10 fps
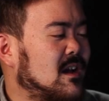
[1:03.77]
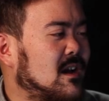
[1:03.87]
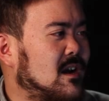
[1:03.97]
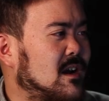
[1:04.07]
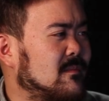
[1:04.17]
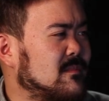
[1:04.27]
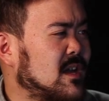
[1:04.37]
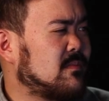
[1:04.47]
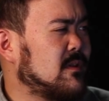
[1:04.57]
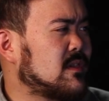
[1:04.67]

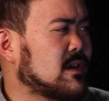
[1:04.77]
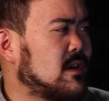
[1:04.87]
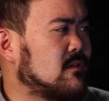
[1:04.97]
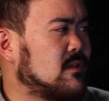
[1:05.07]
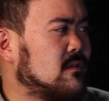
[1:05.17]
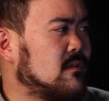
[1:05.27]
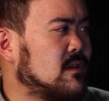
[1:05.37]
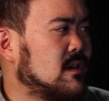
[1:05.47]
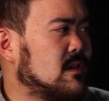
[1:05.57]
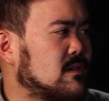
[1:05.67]
Next place I go to is